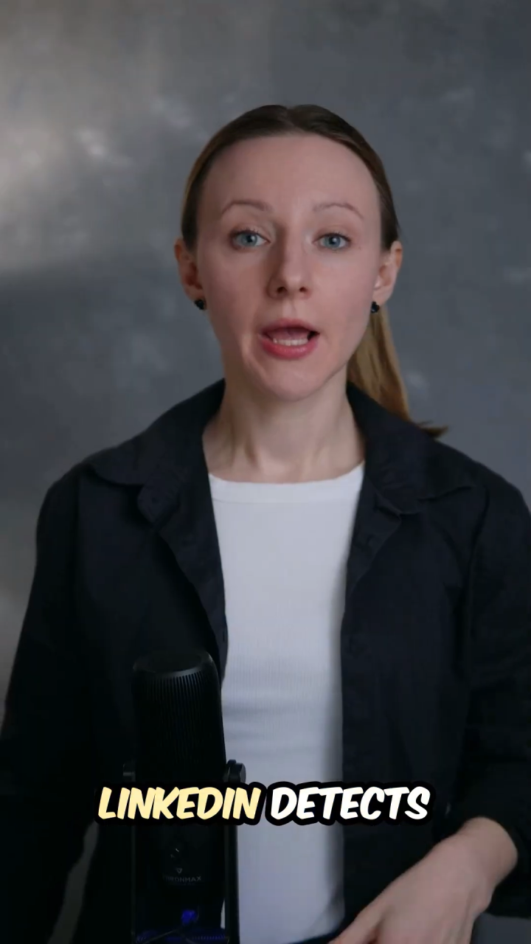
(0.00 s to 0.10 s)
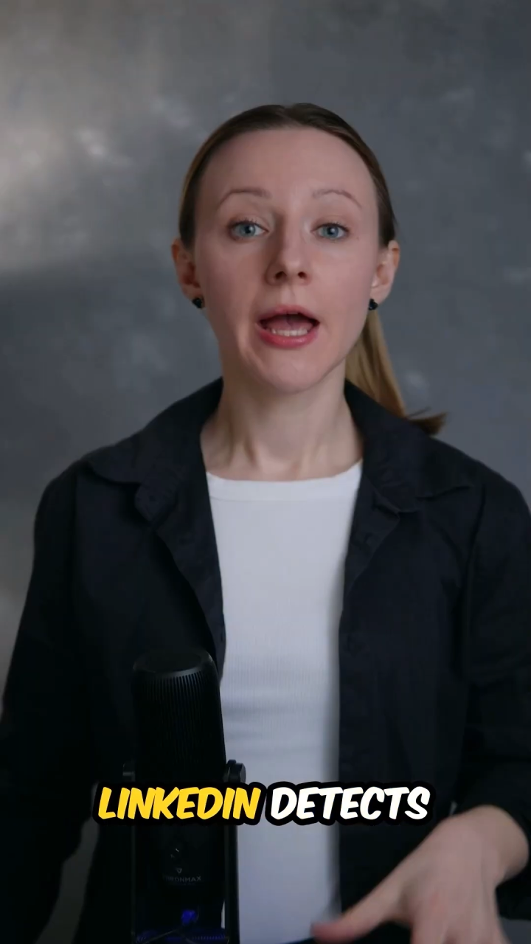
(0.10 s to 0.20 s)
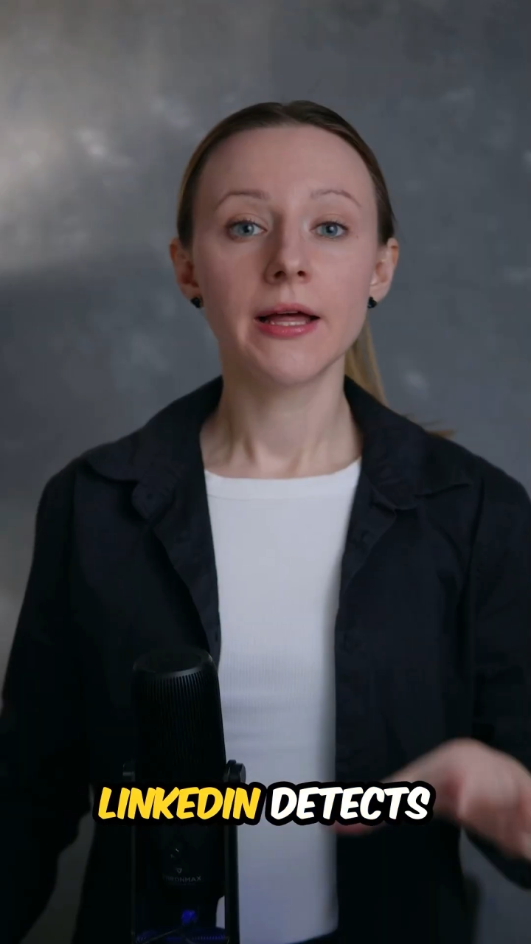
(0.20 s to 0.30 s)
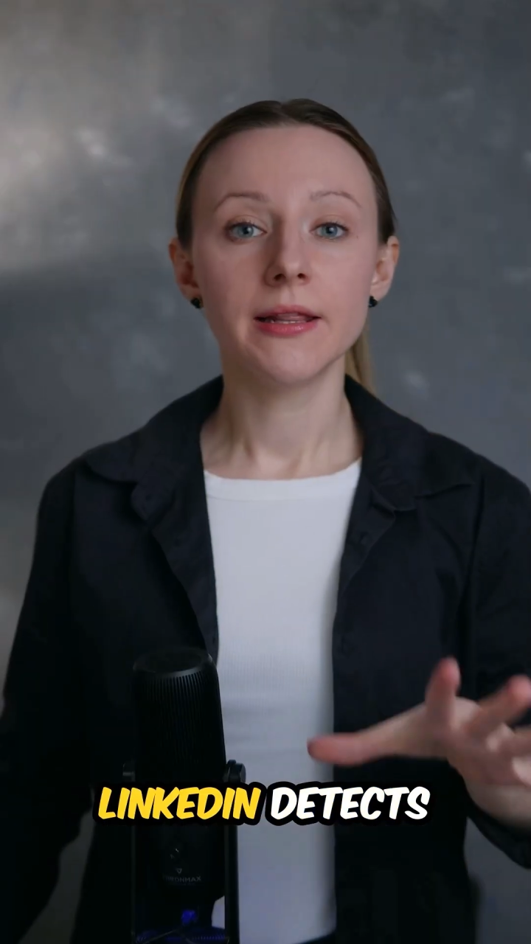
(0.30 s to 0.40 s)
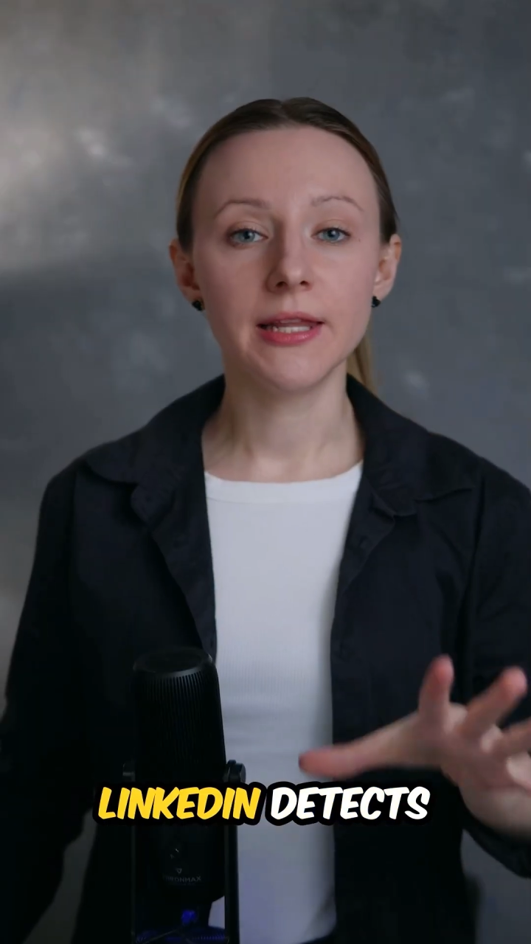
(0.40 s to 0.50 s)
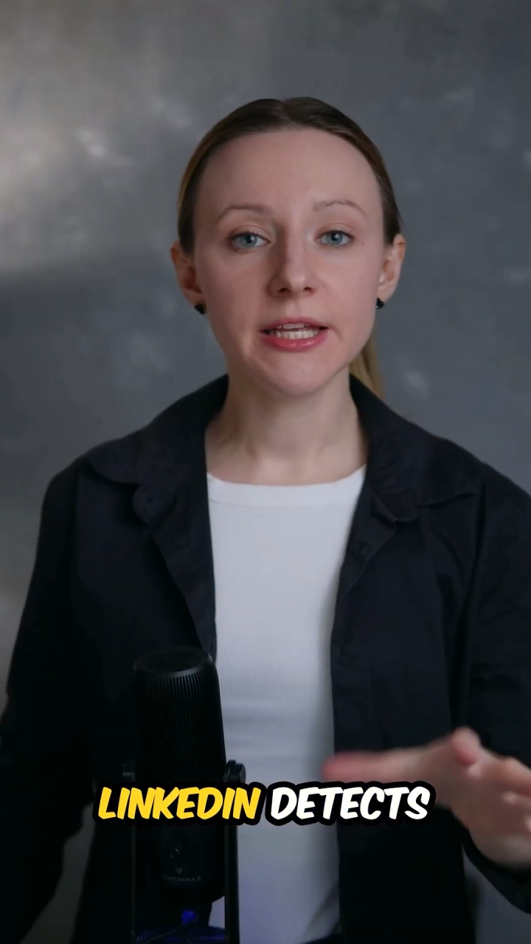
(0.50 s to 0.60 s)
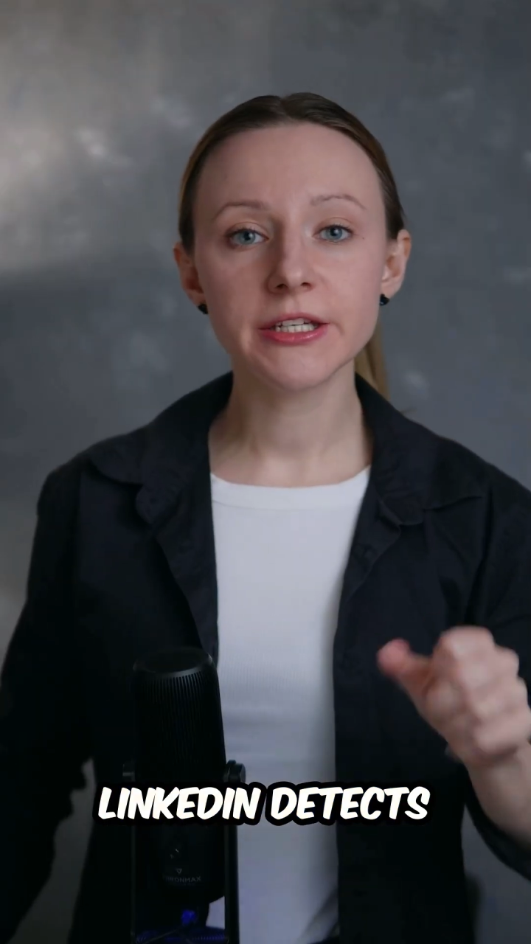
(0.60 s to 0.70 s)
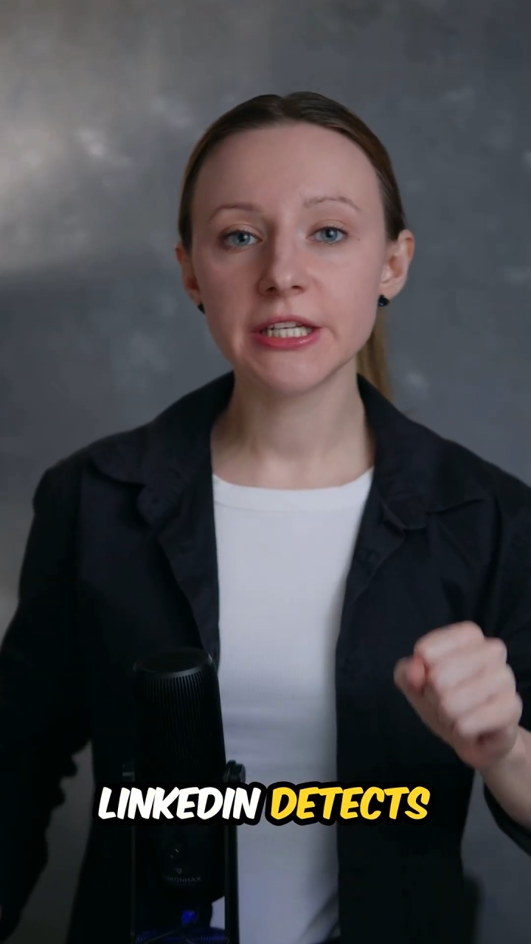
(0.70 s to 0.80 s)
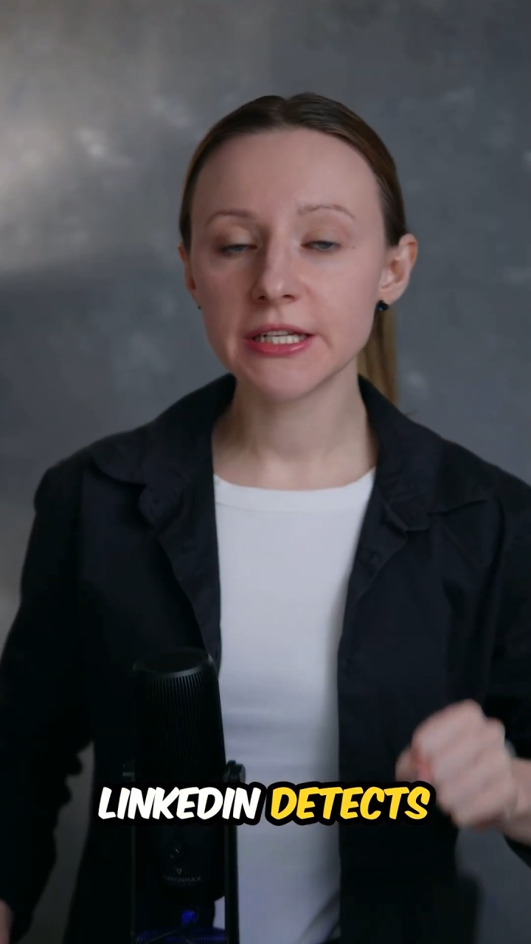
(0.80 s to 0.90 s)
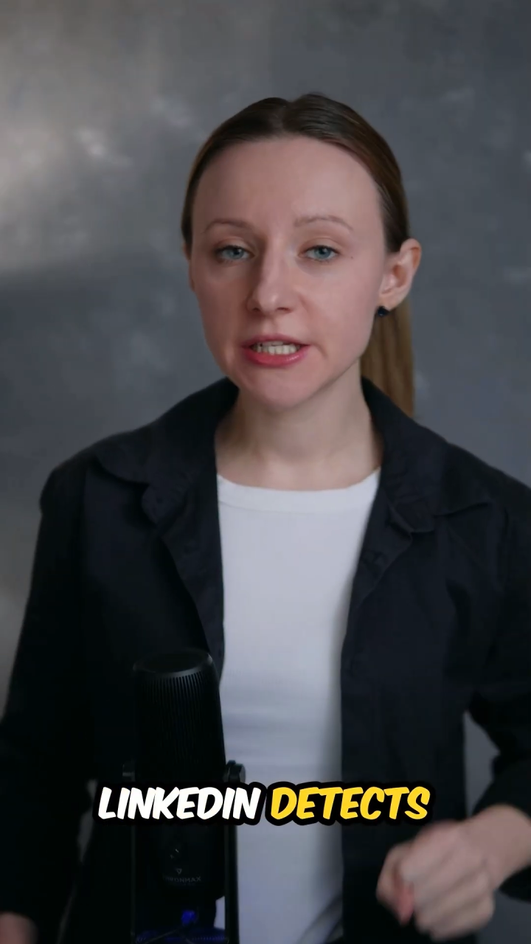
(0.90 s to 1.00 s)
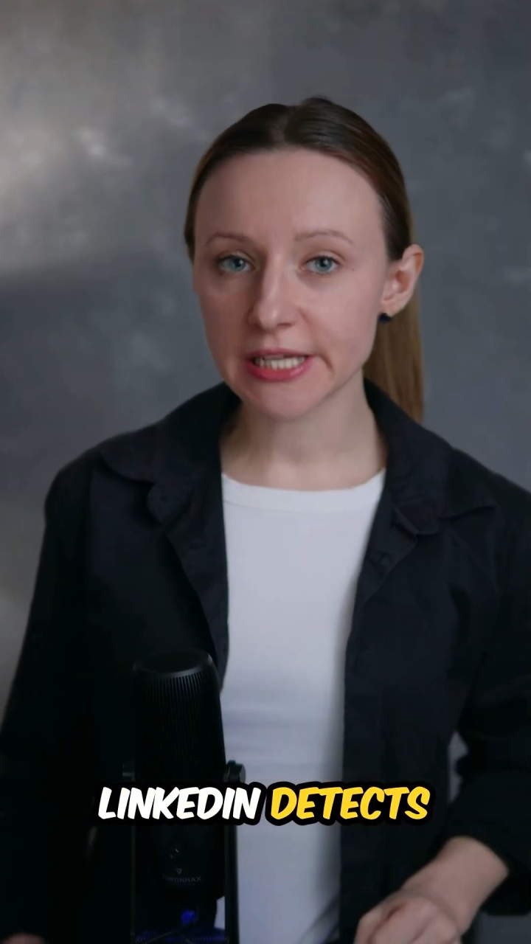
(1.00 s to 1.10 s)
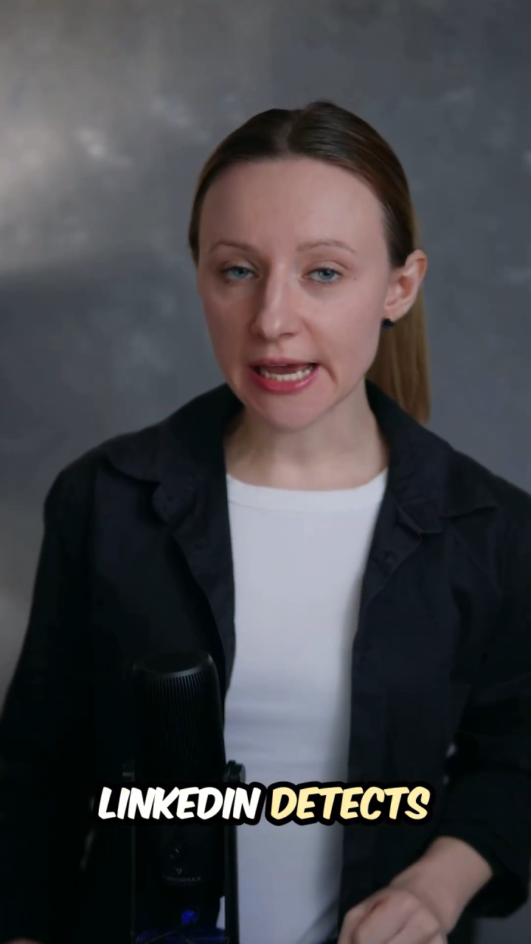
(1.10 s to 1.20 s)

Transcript: LinkedIn detects